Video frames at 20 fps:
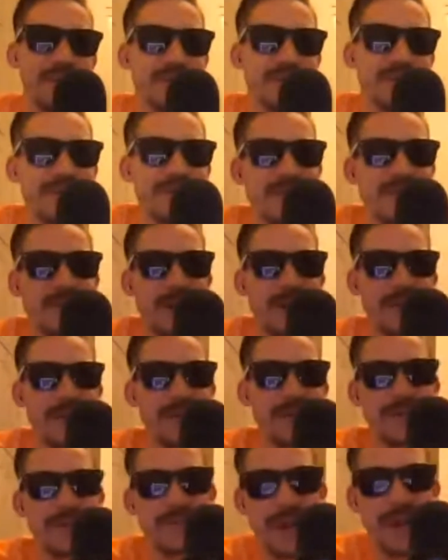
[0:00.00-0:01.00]
to the Brave
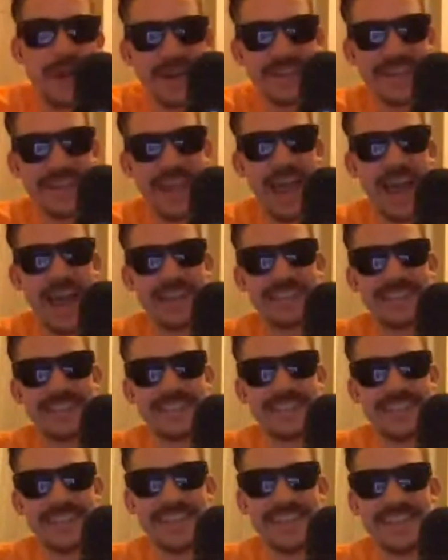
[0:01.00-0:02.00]
Little
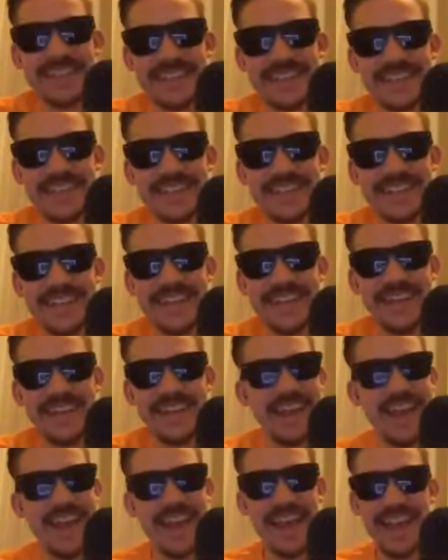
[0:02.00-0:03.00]
Podcast.
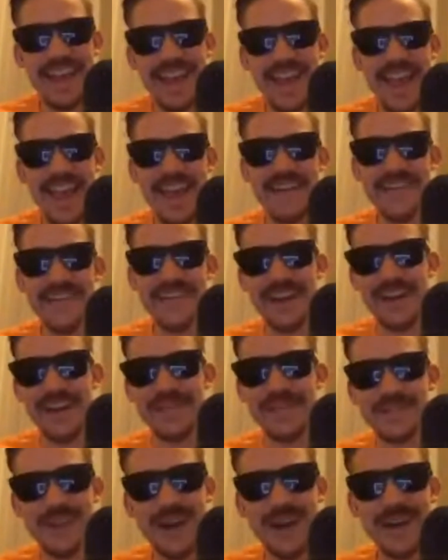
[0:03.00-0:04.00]
Aaron
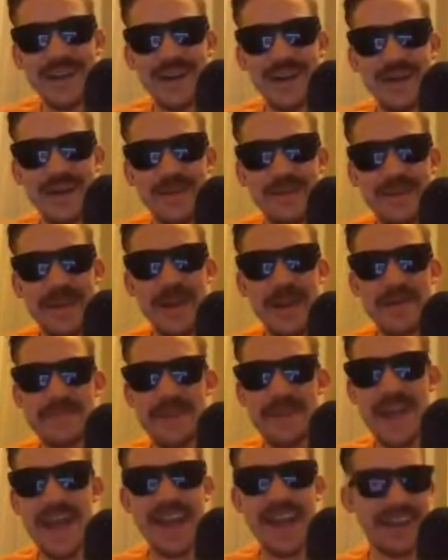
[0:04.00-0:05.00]
Alvarado, we are
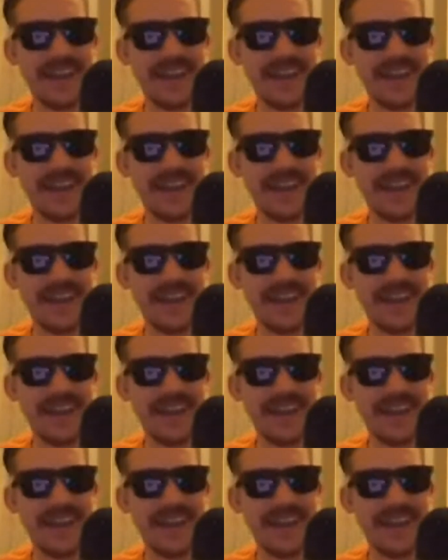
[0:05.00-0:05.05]
back.